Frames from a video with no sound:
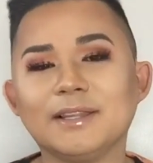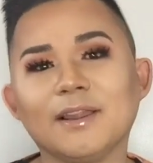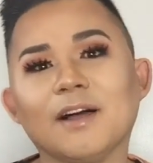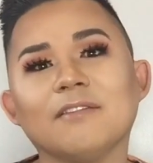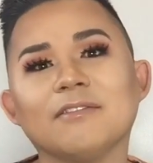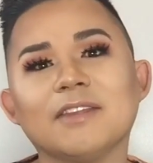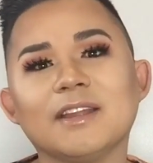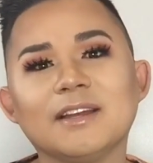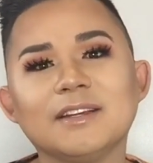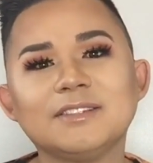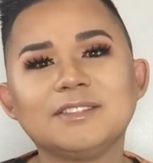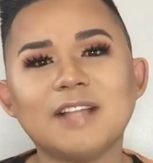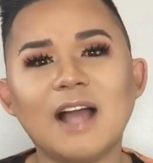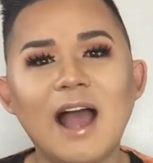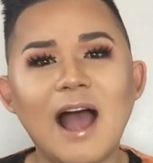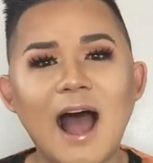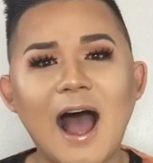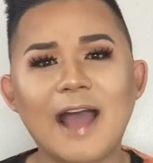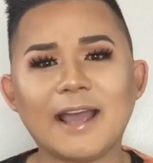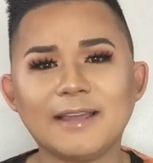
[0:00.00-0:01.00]
love this.
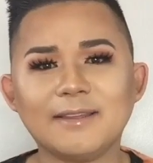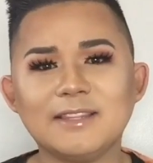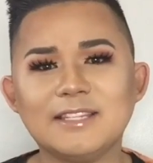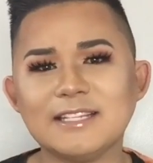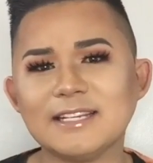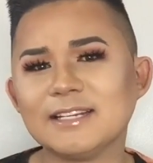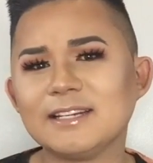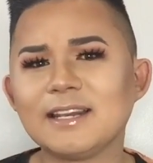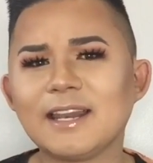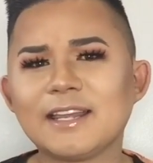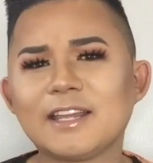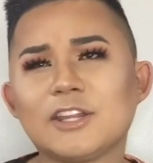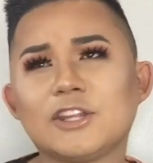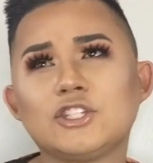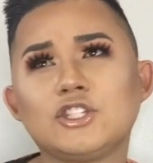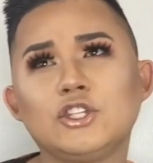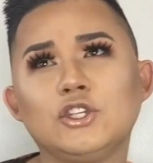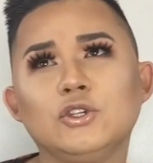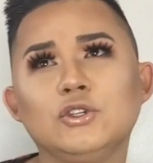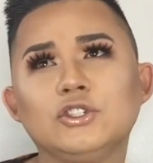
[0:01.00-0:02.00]
I did like
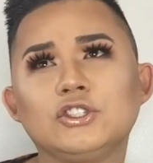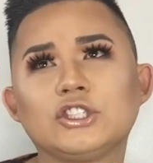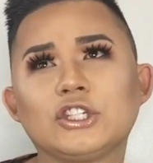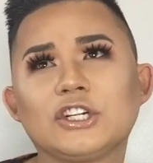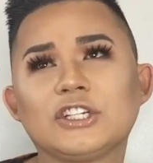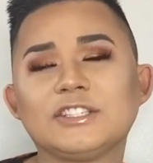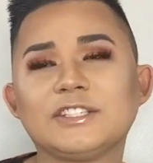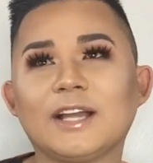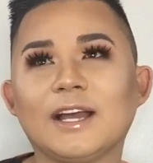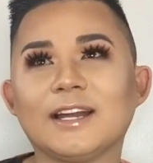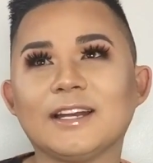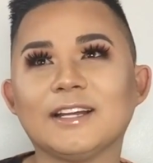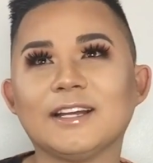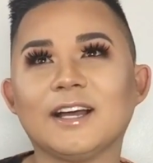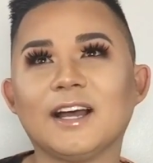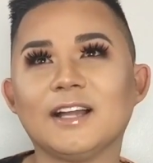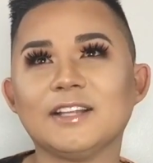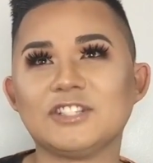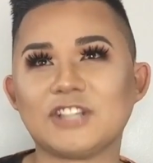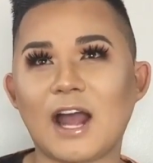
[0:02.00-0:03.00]
2 shirts and
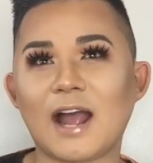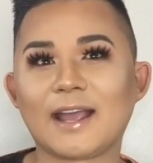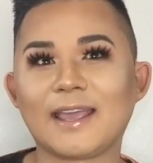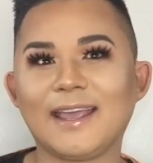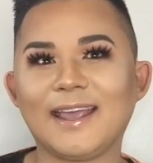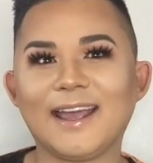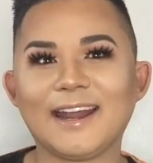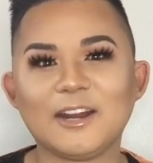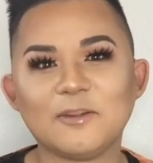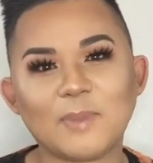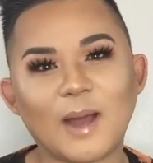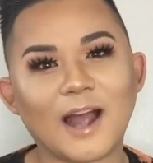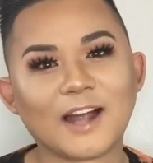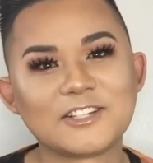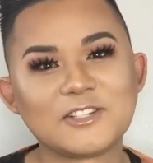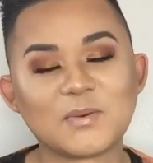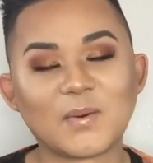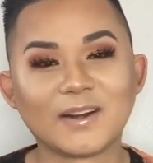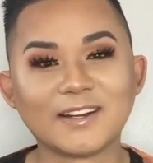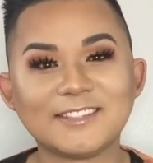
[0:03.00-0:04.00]
a jacket, and I'm
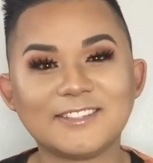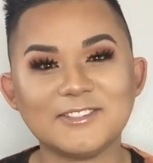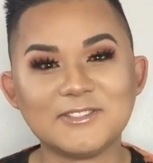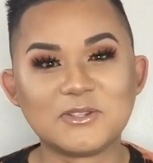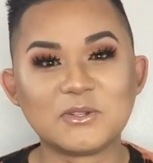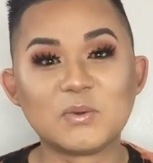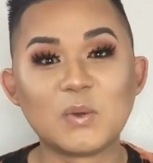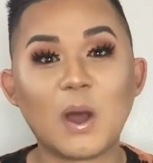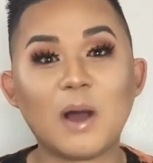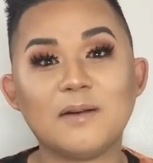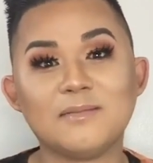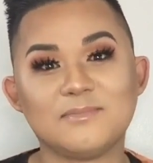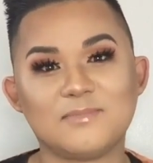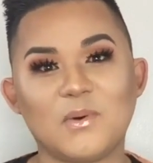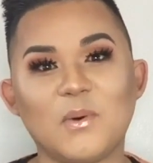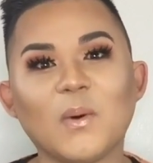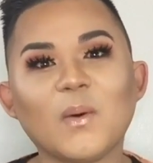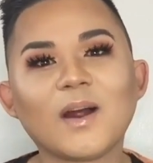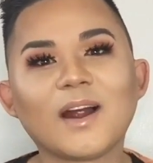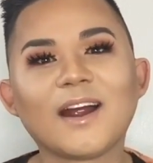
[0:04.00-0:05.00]
actually wanting to do
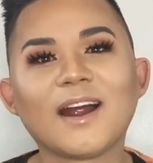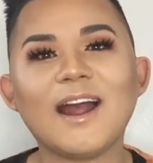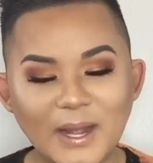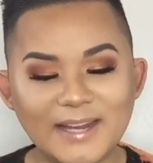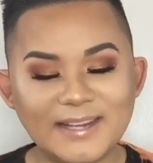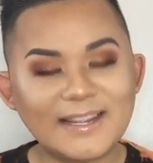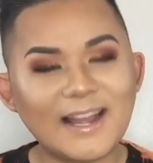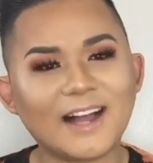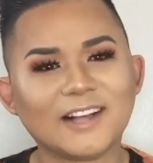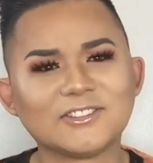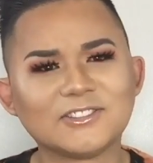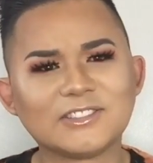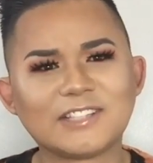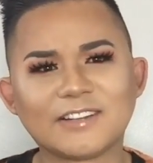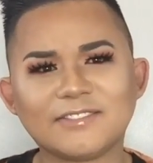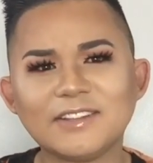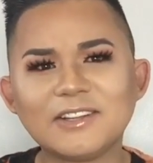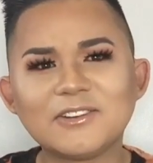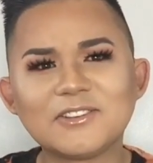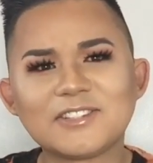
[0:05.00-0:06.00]
more. Yeah, so
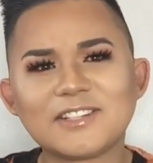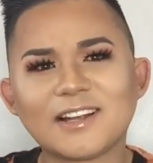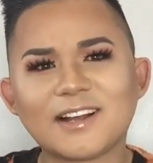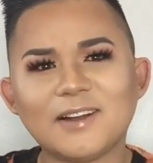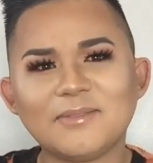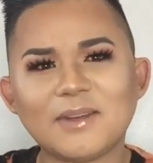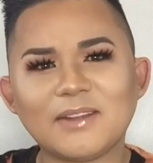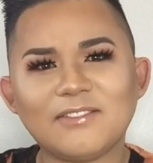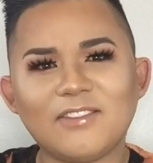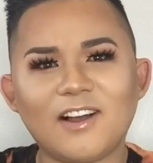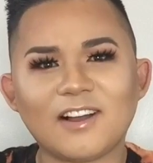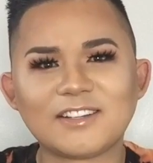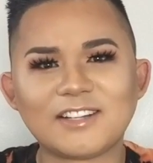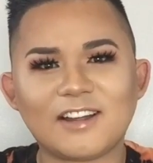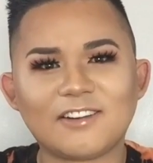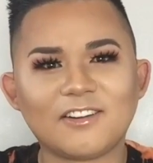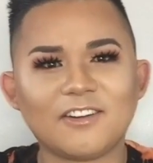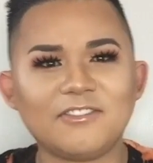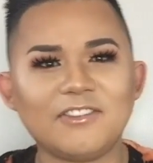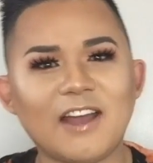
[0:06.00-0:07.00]
definitely go check out my vlog
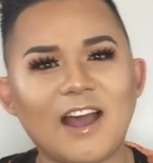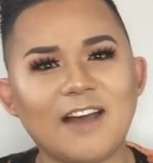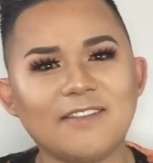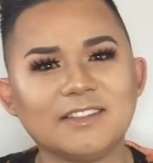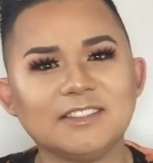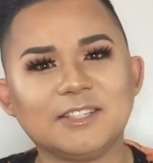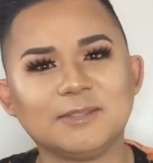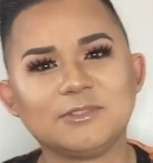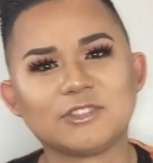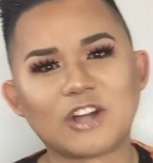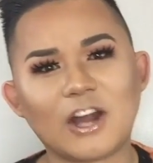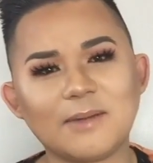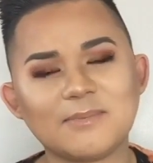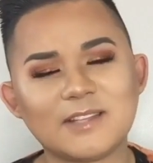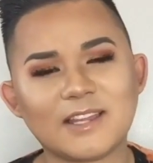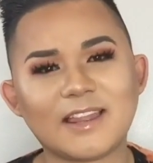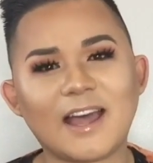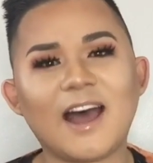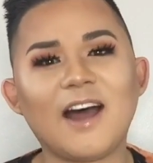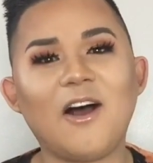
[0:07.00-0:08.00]
channel if you haven't subscribed to
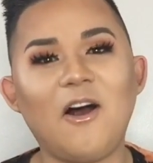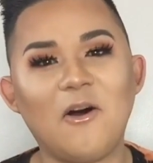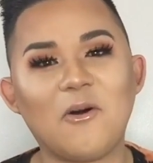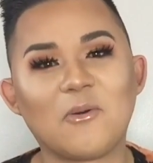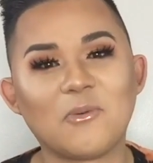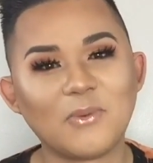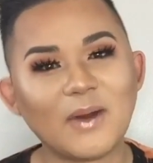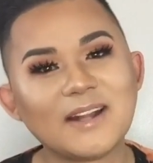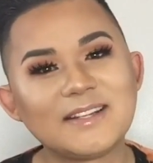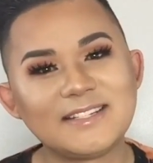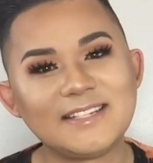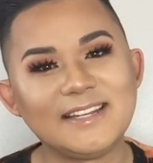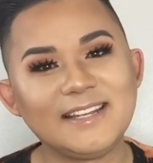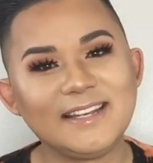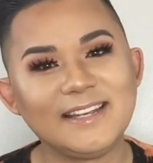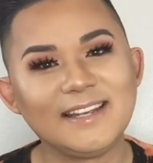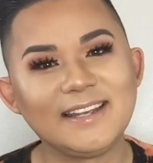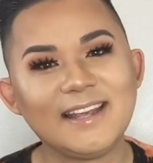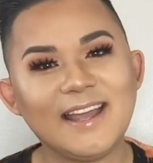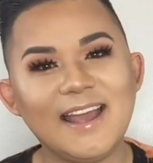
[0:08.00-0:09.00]
that
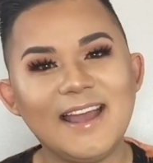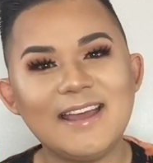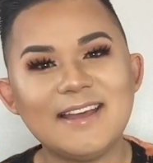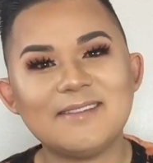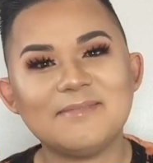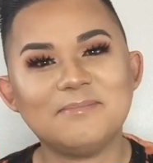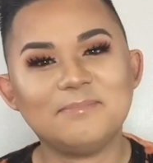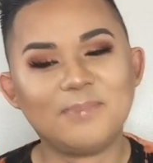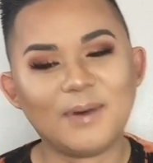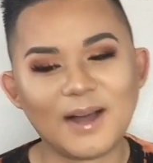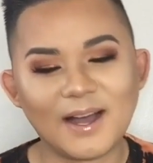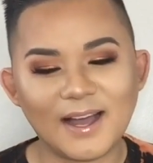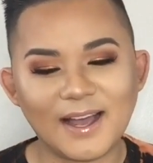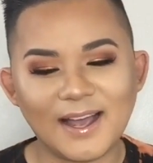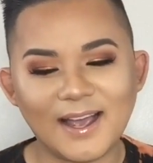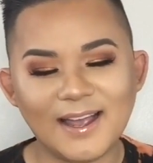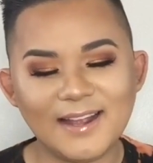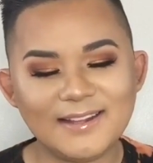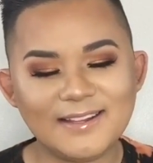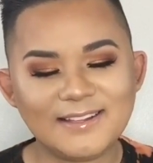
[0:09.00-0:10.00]
already.
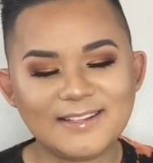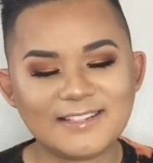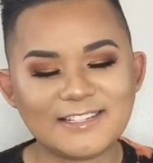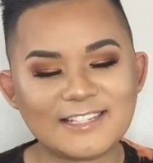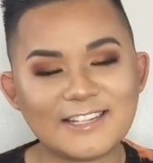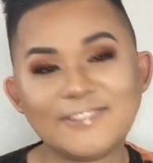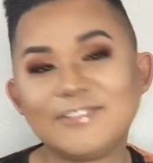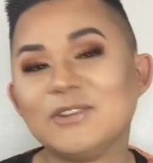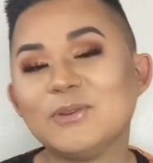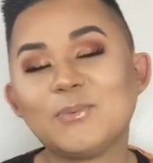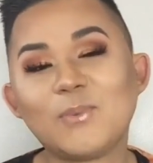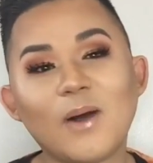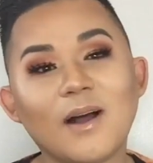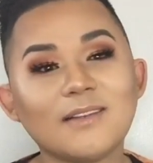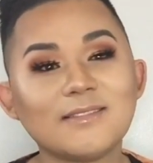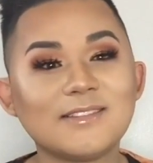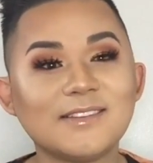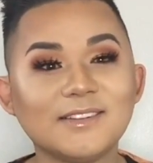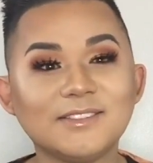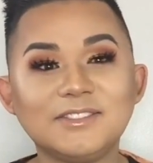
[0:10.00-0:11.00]
But if you want
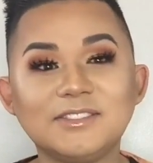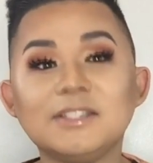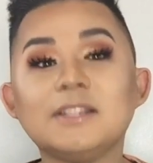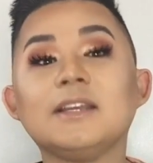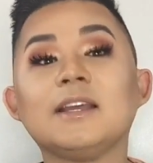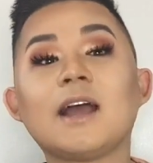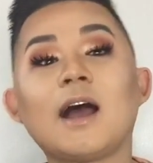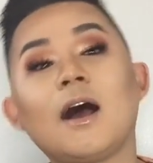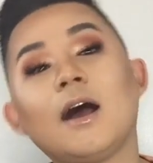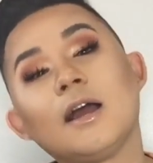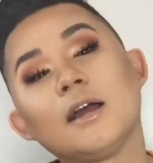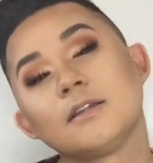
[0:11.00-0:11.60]
to see how I